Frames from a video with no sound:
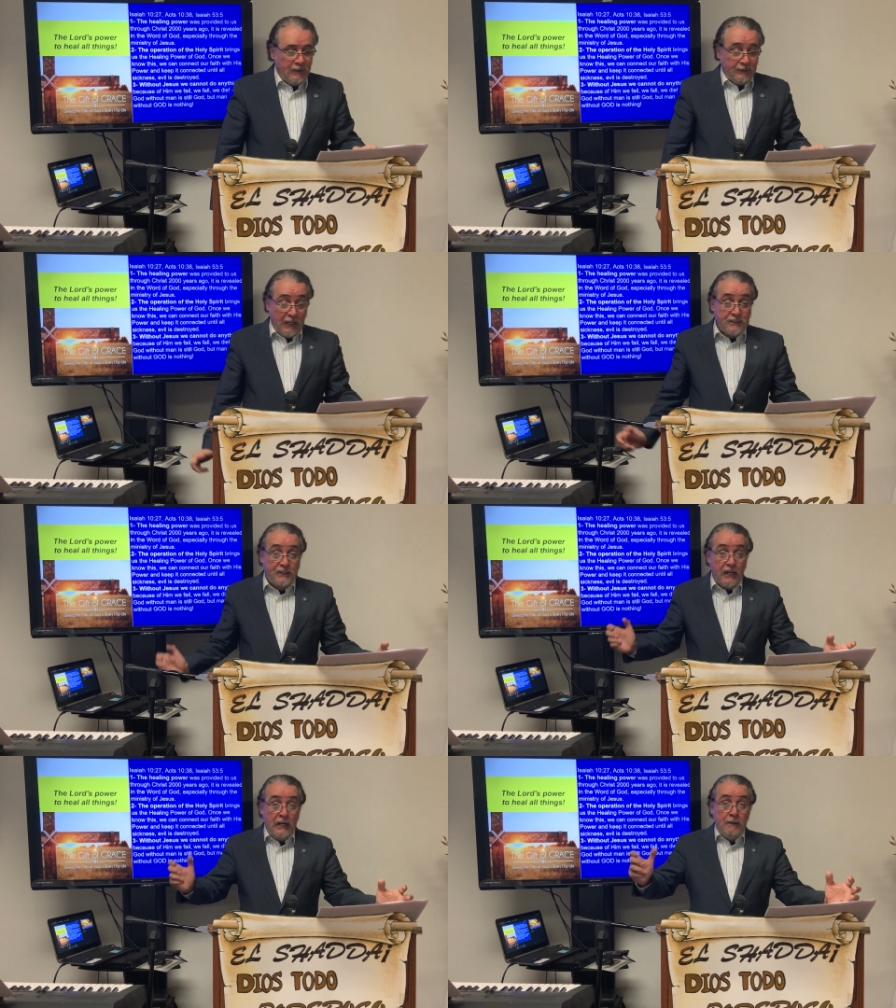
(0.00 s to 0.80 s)
This
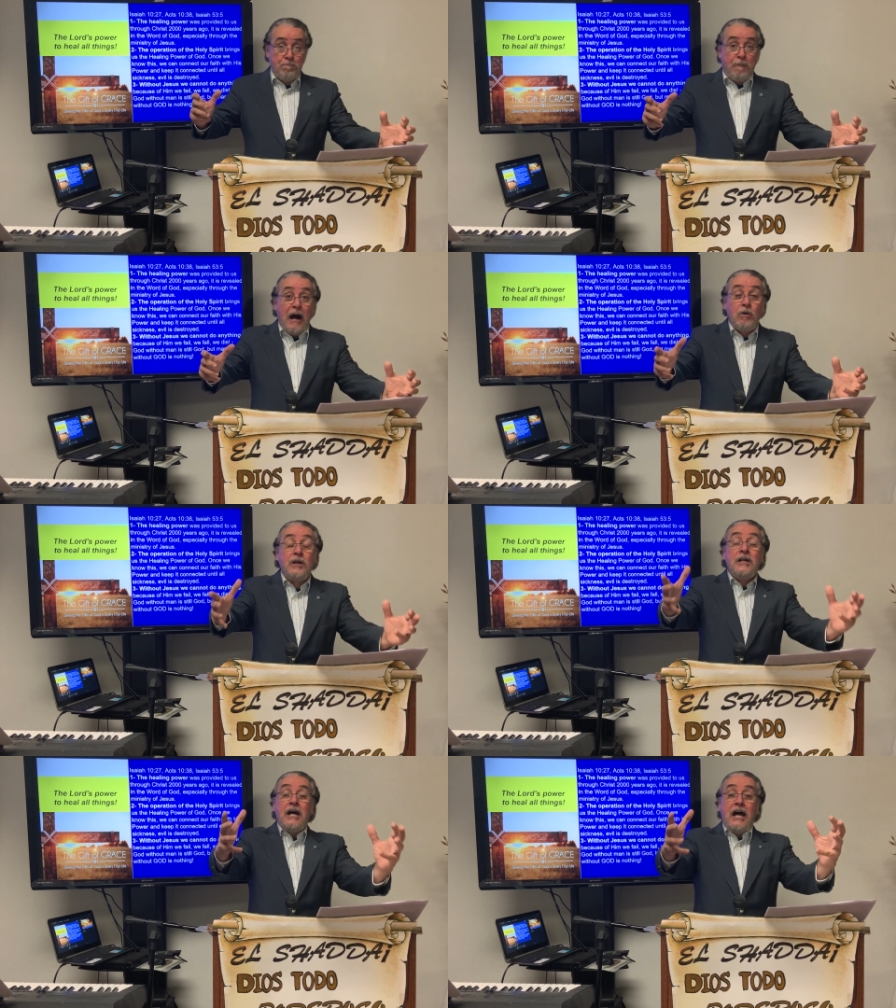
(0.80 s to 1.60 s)
healing
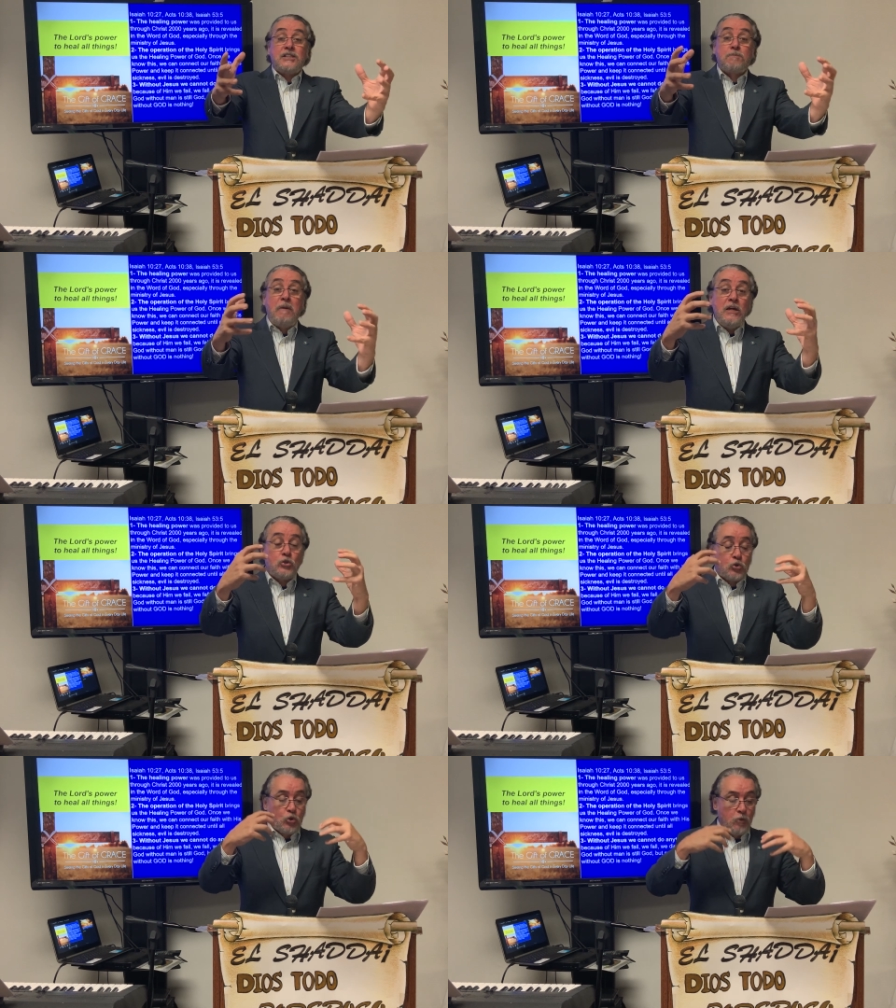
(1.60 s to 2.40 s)
power has been
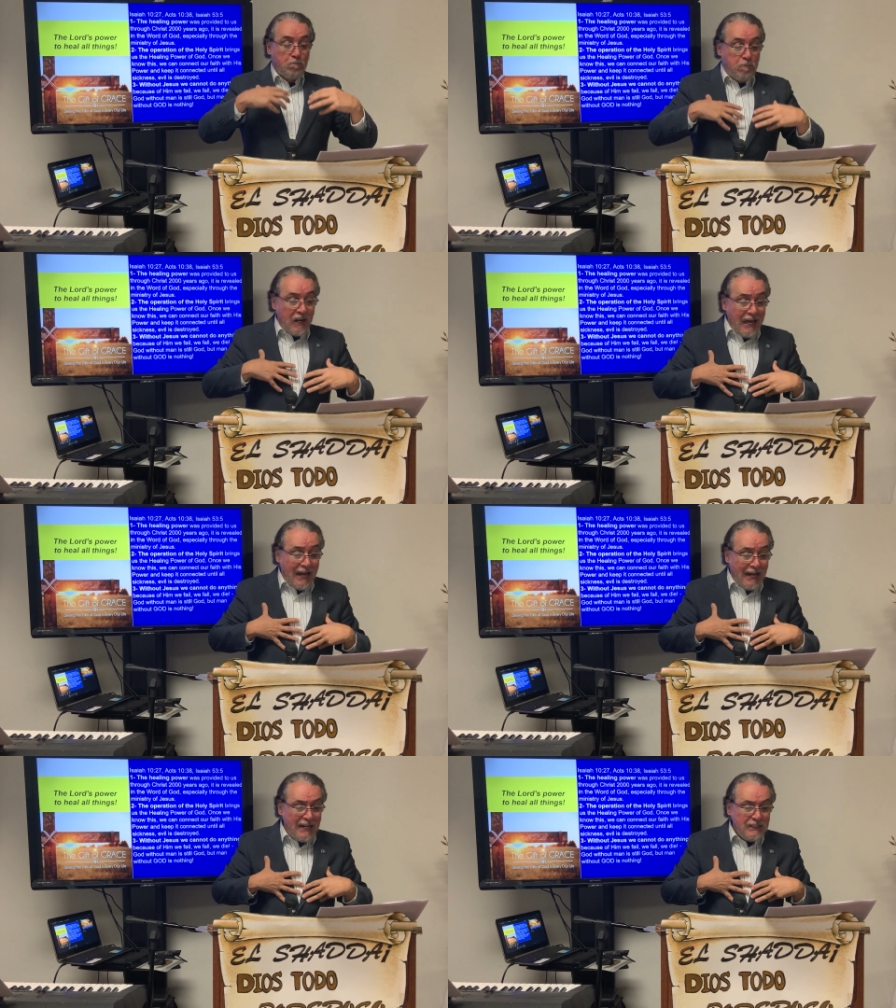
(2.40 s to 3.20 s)

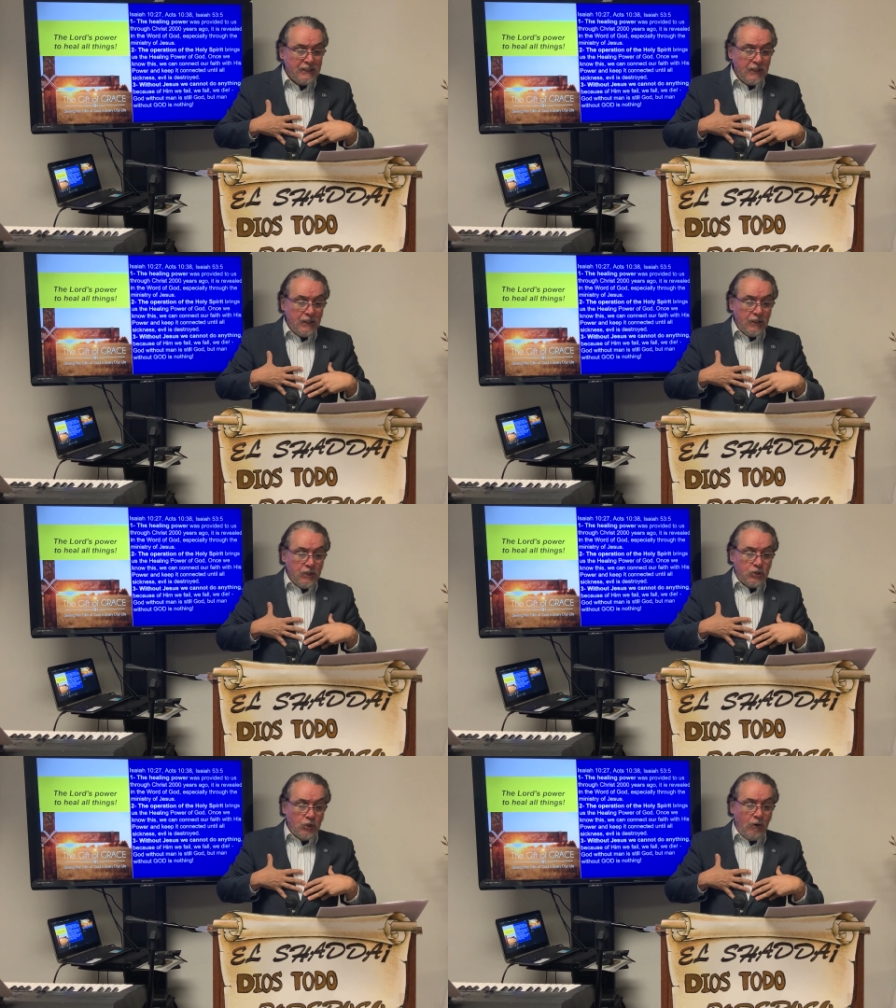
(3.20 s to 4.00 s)
supplied
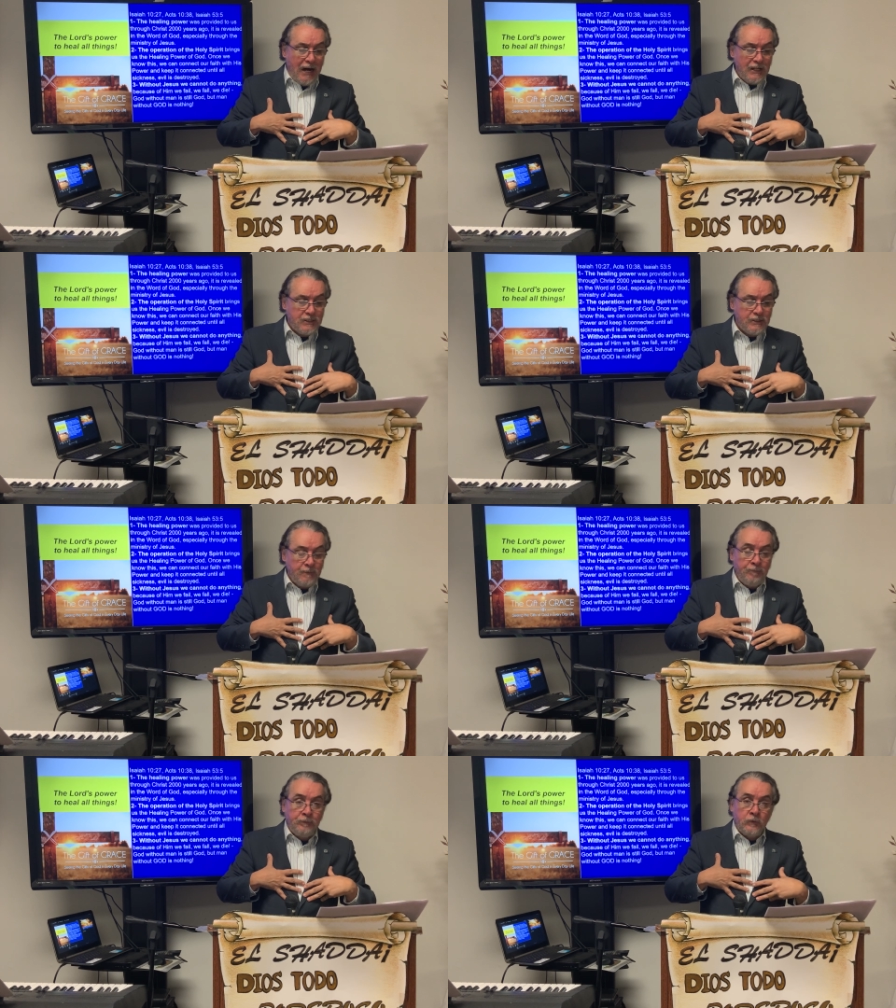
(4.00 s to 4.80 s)
to us
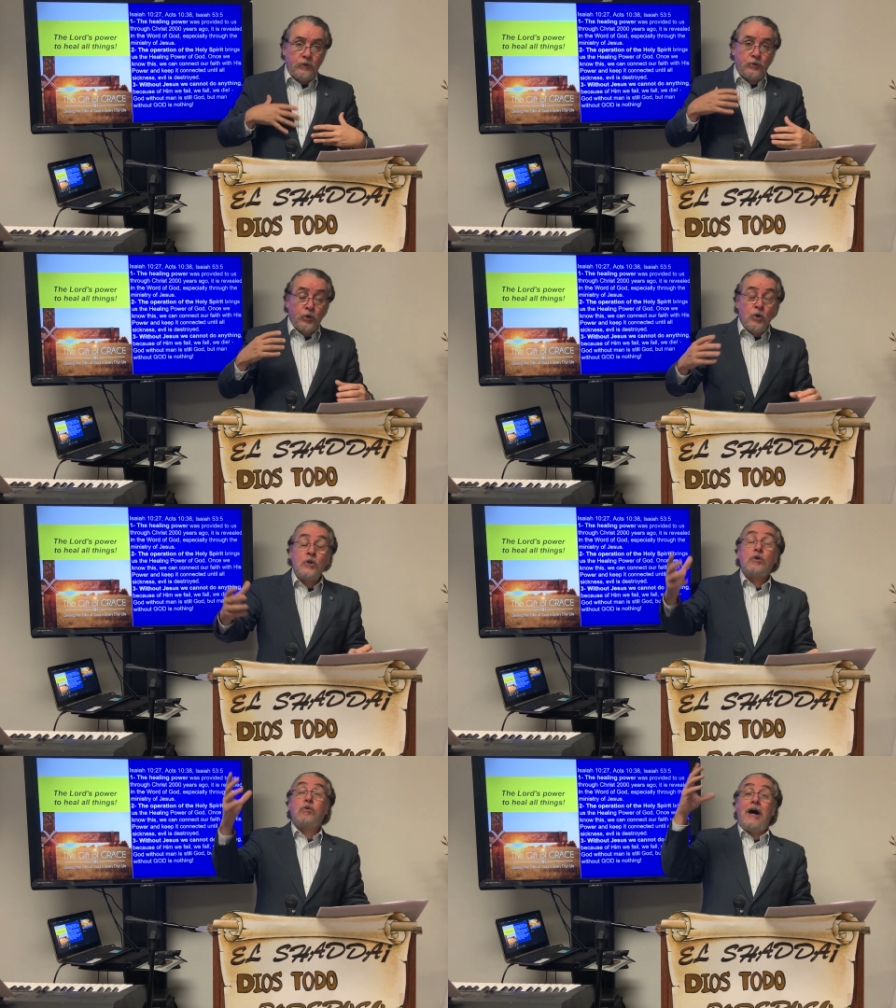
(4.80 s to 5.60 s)

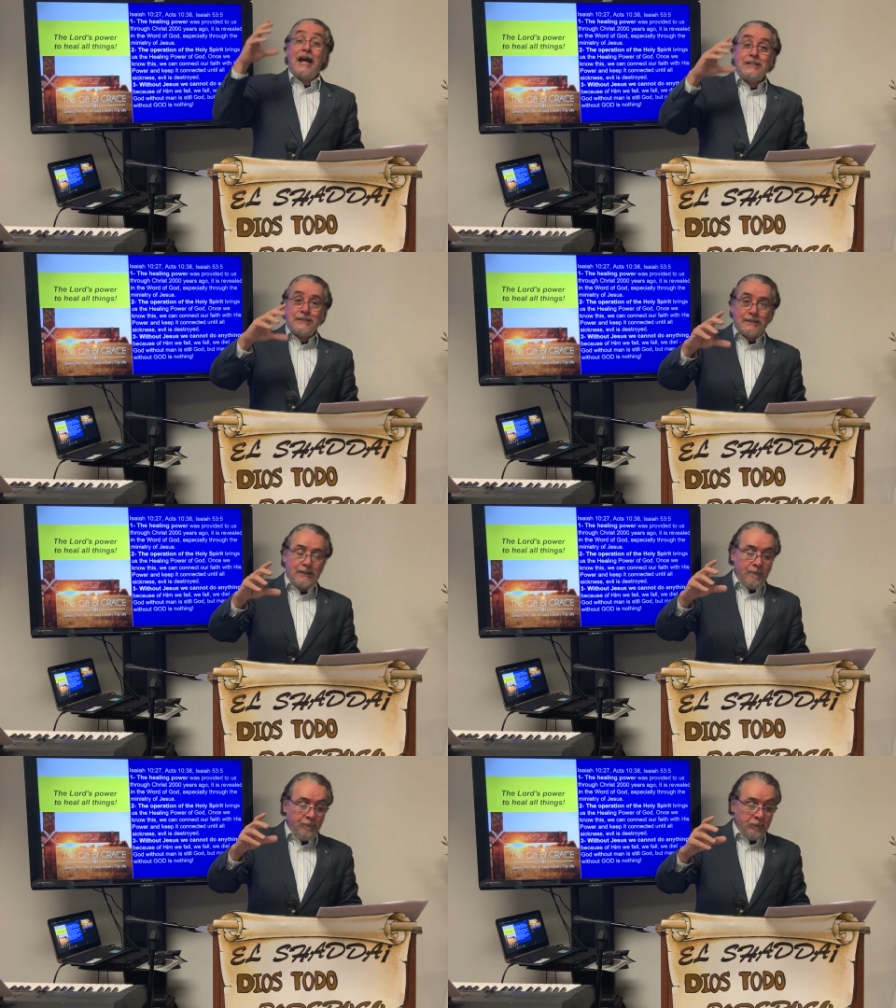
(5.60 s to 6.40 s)
through Christ